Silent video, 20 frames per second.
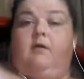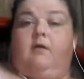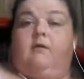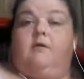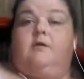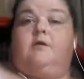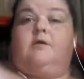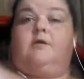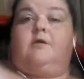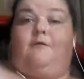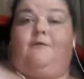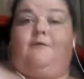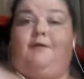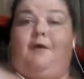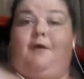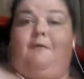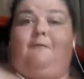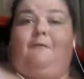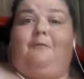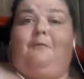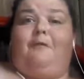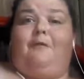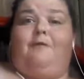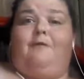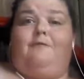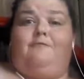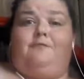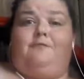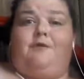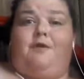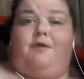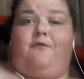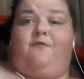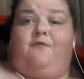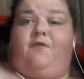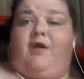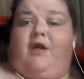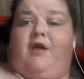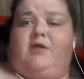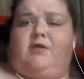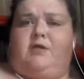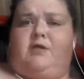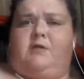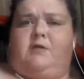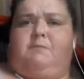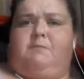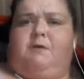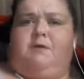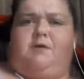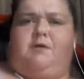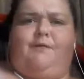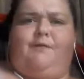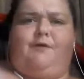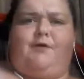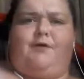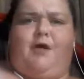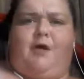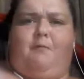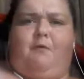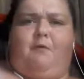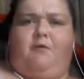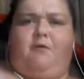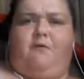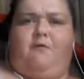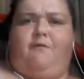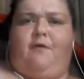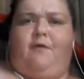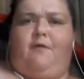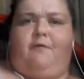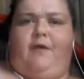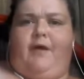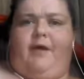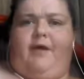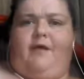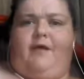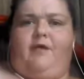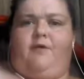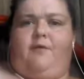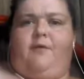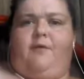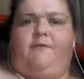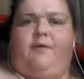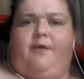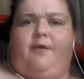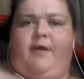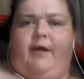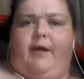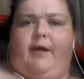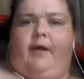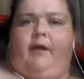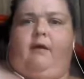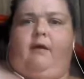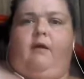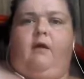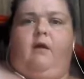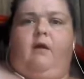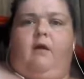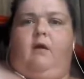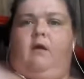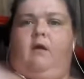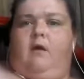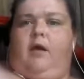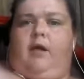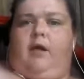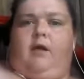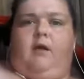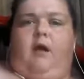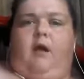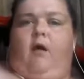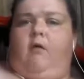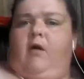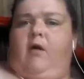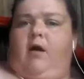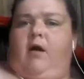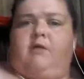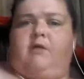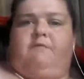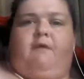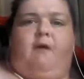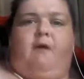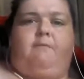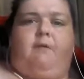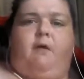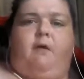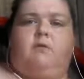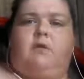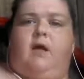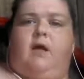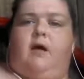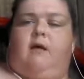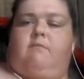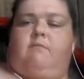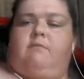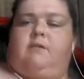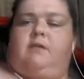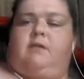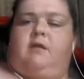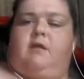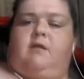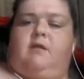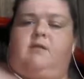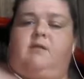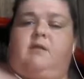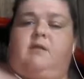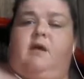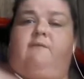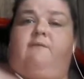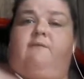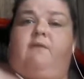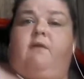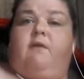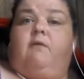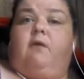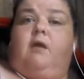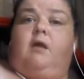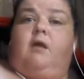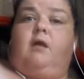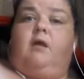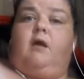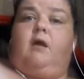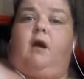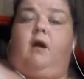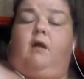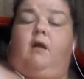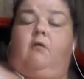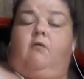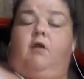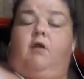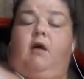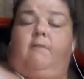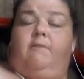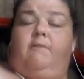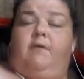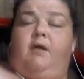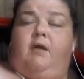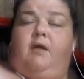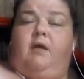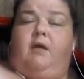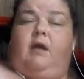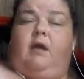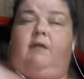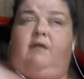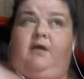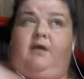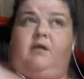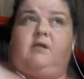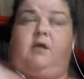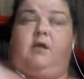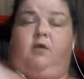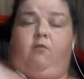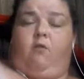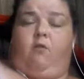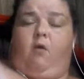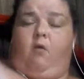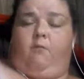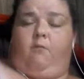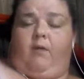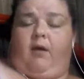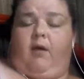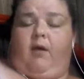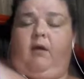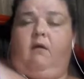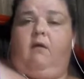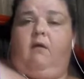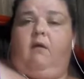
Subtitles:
So if you don't want those notifications, especially if you check them on your phone, hitting you every day at all kinds of oddball times, then definitely look up I think it's Unroll.me.